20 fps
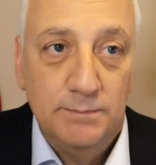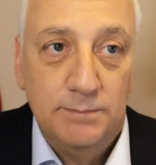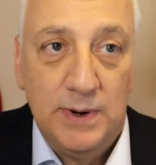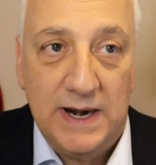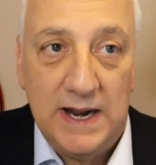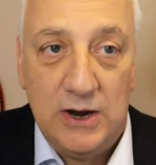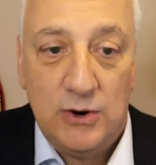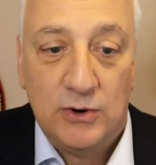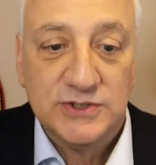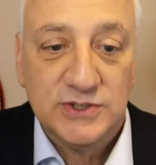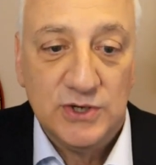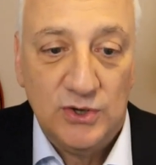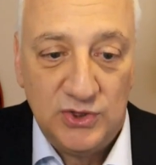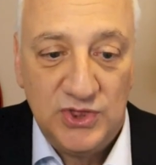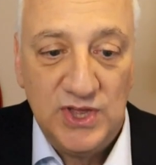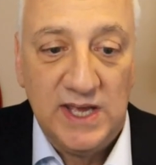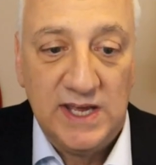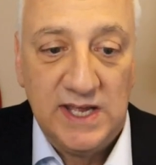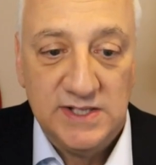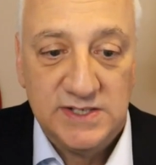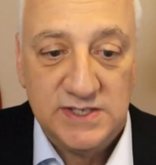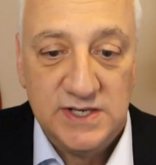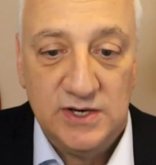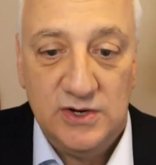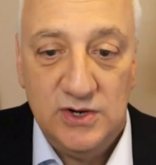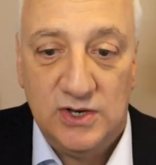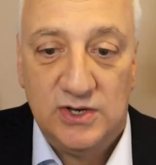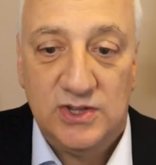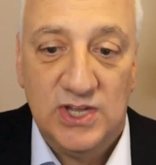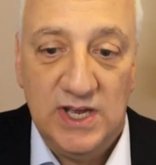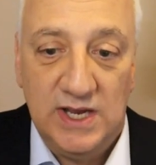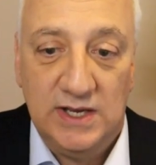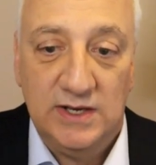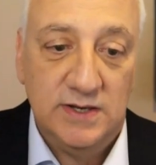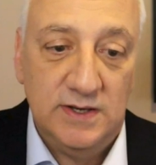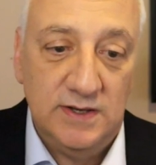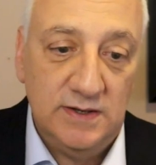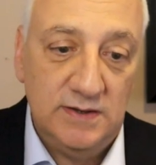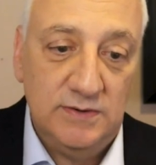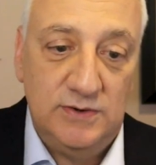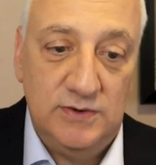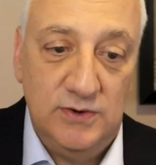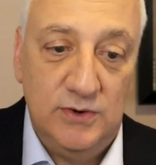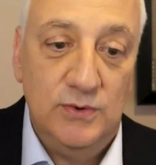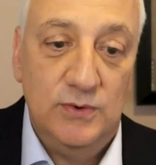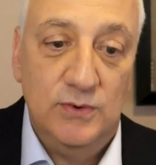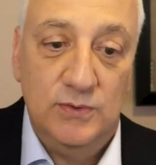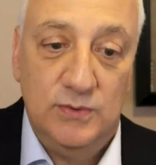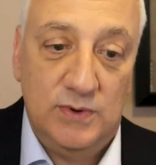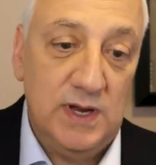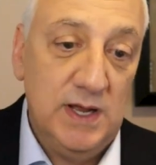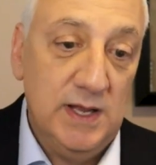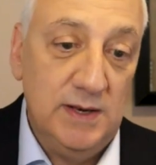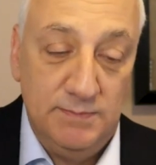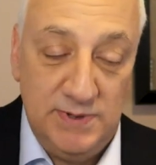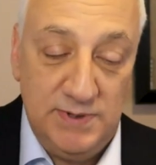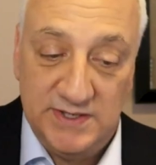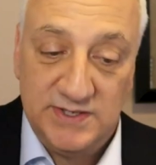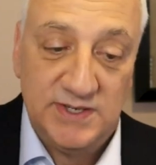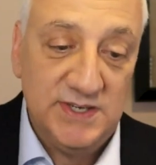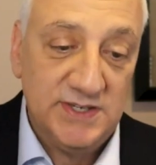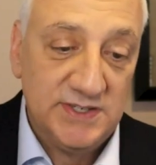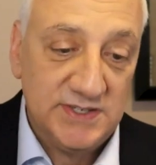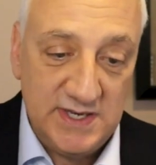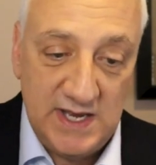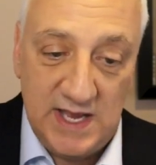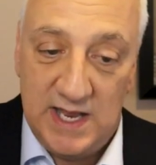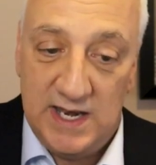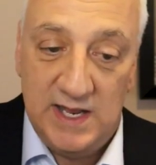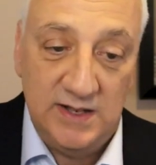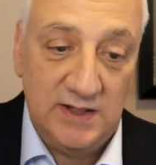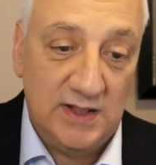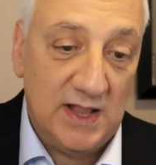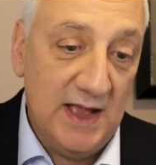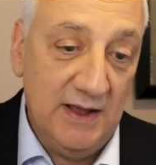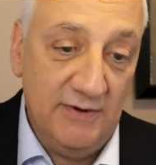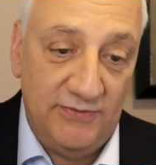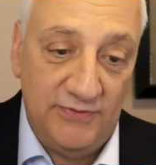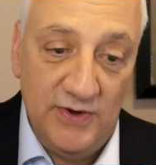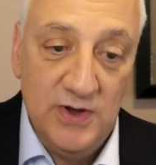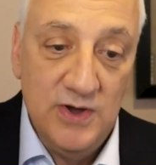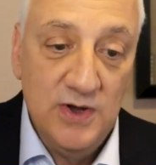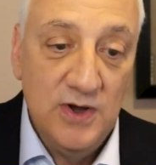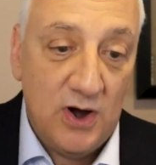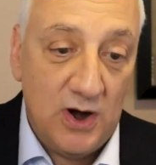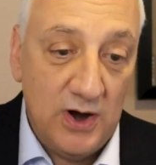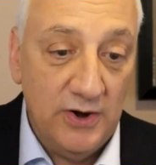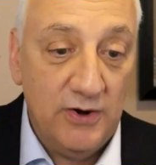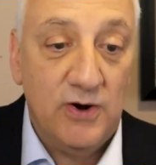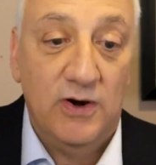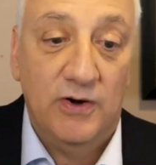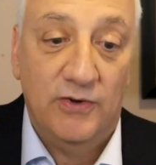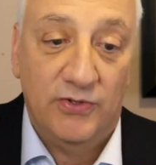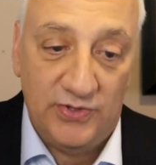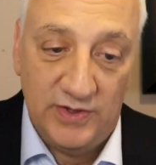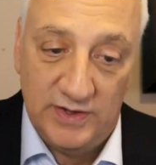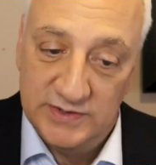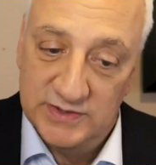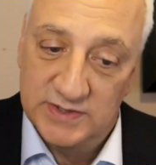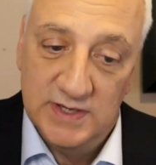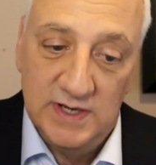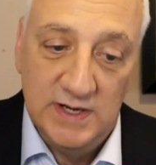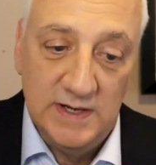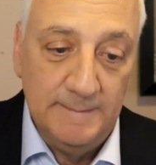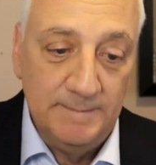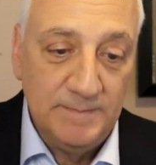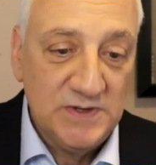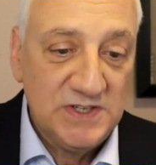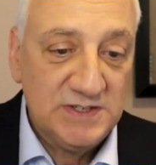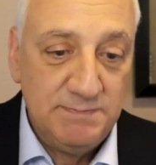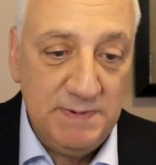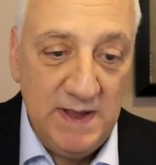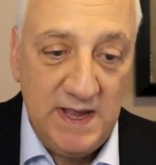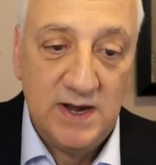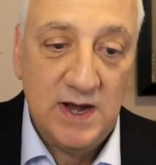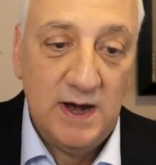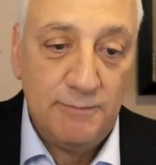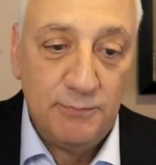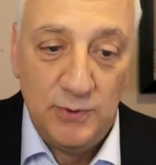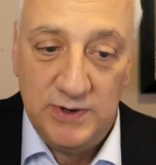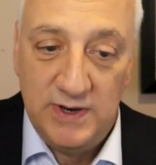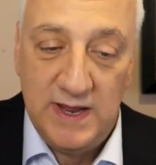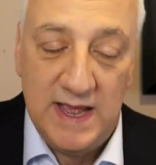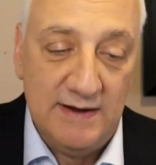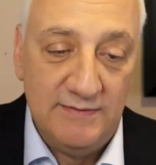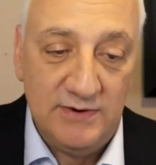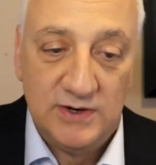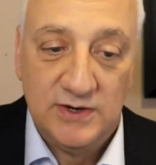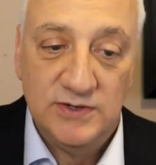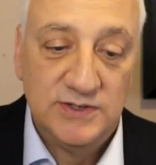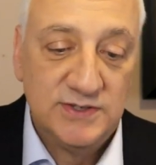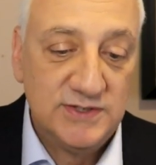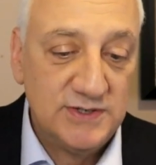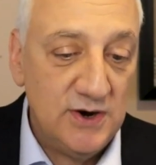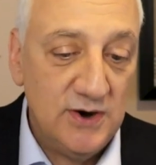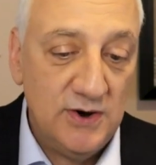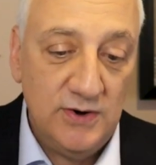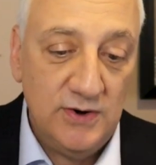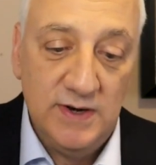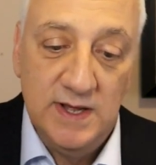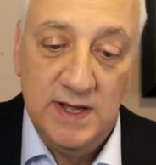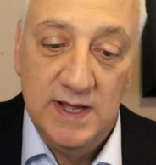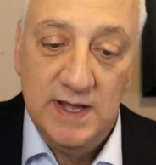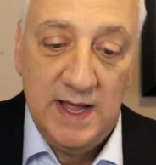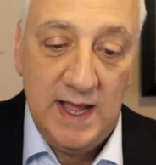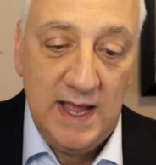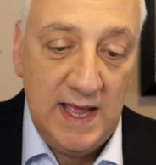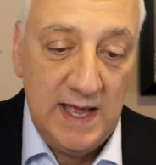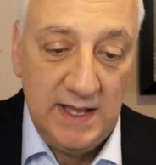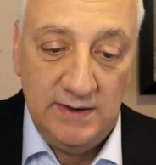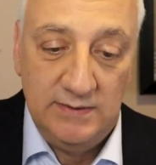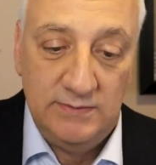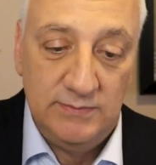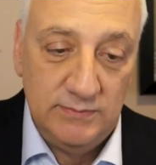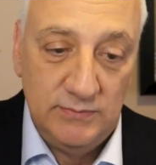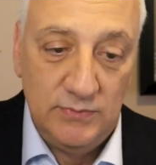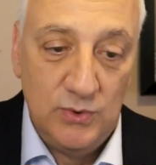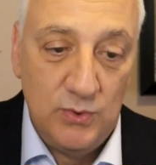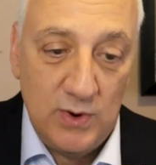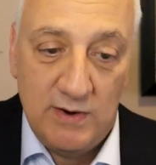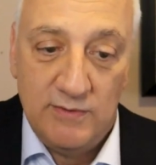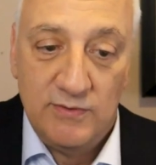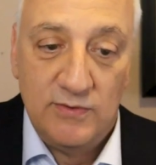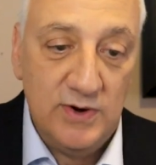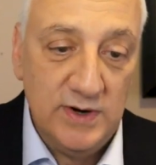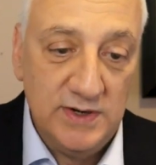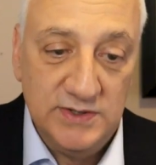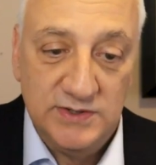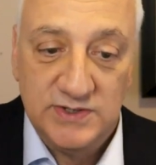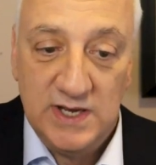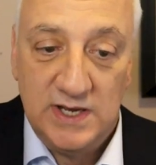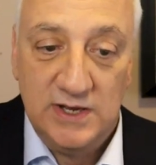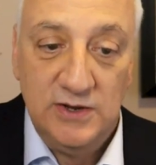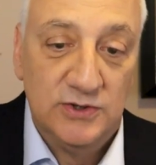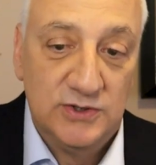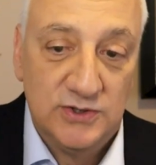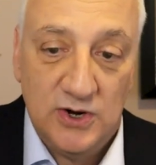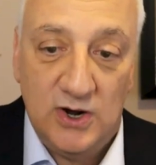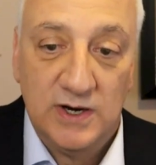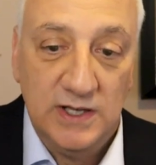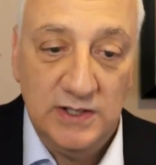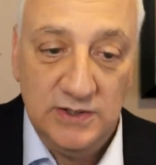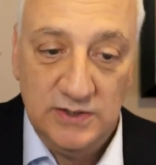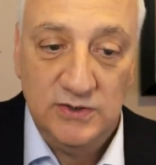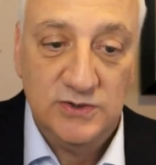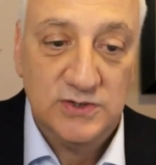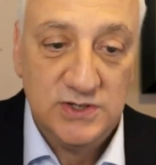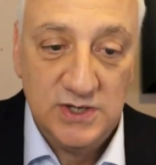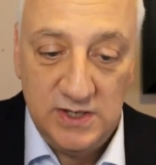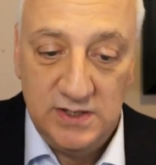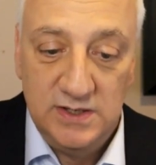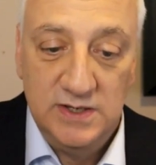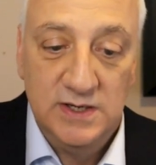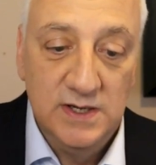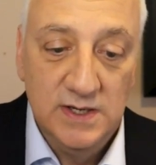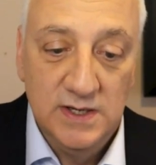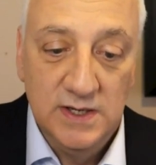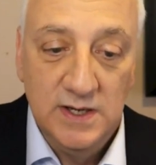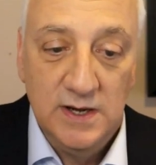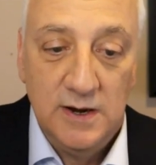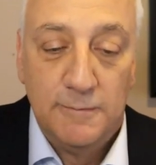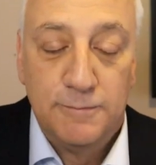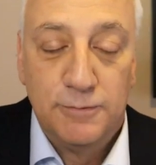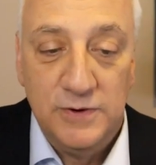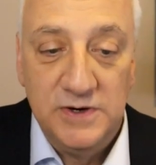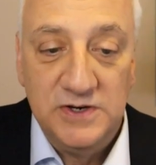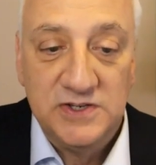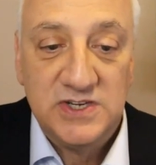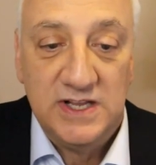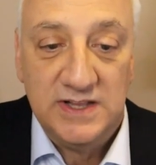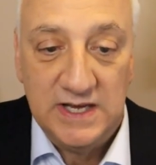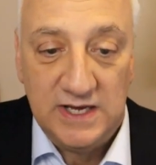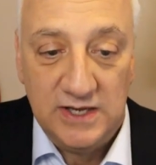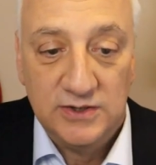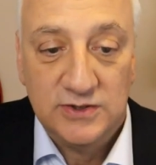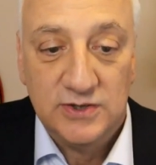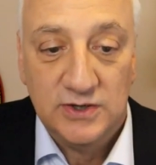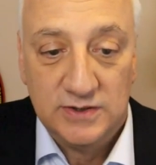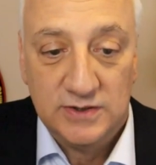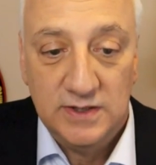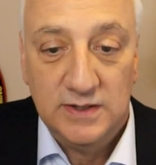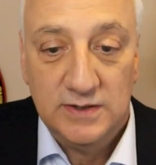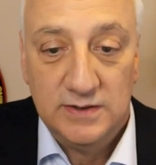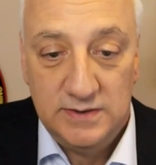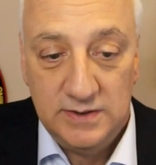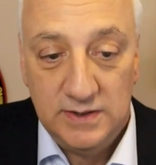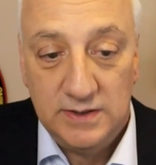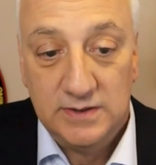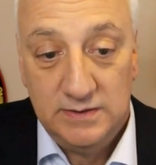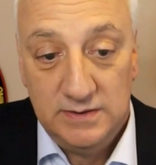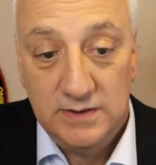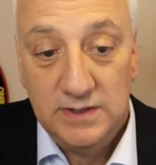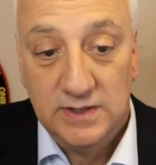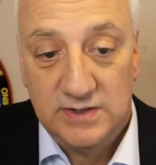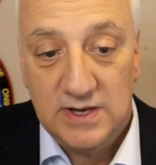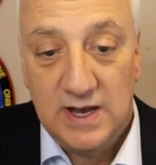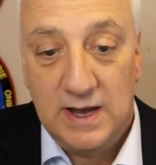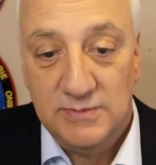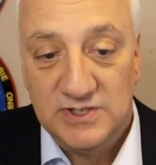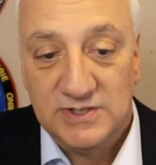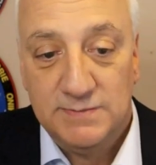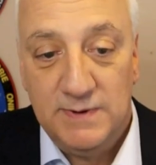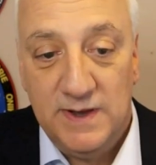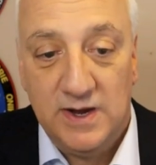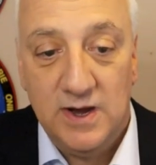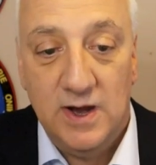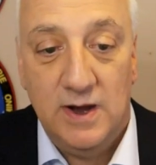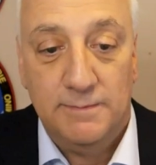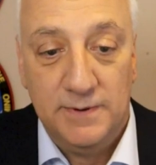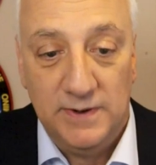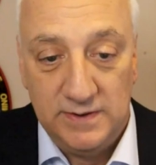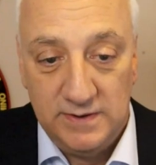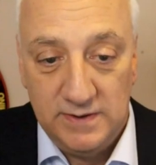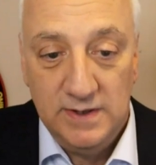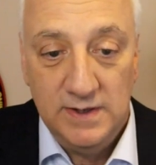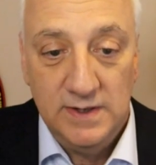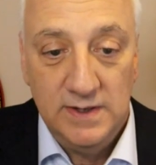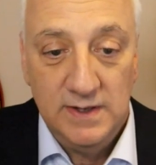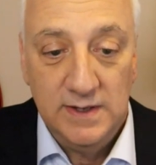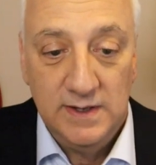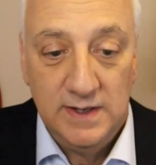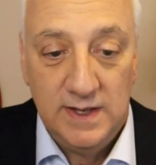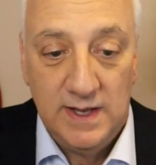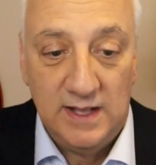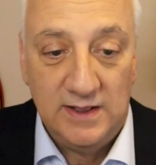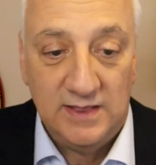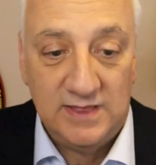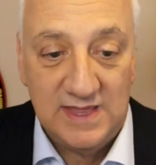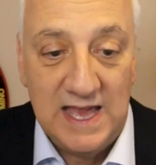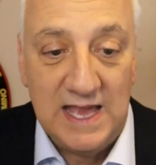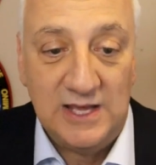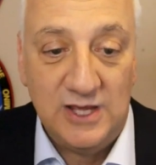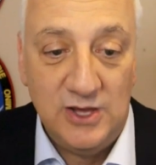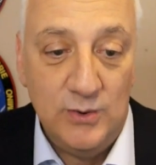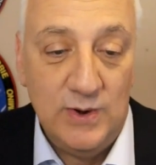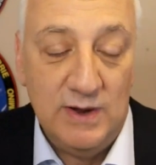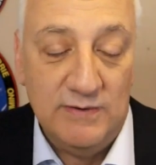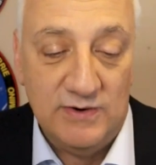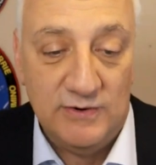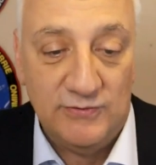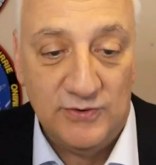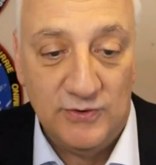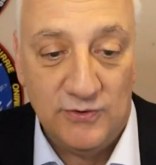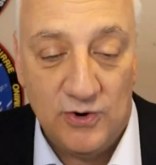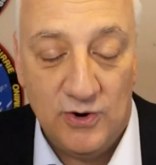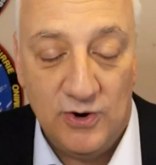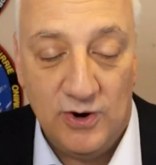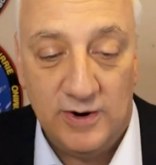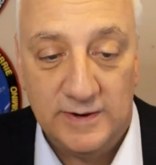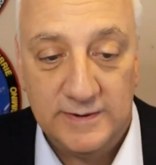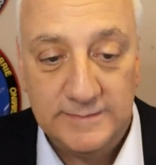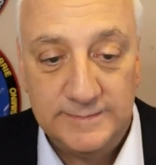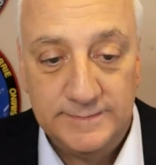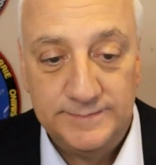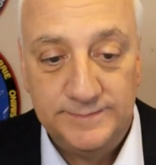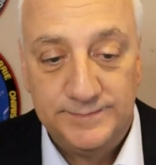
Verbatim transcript: But I also think it's a good thing to do in business and in life on earth is speak up when you have a concern. And whoever is that you're talking to should appreciate that you took the, the, the time to speak up and, and thank you, even if you're wrong.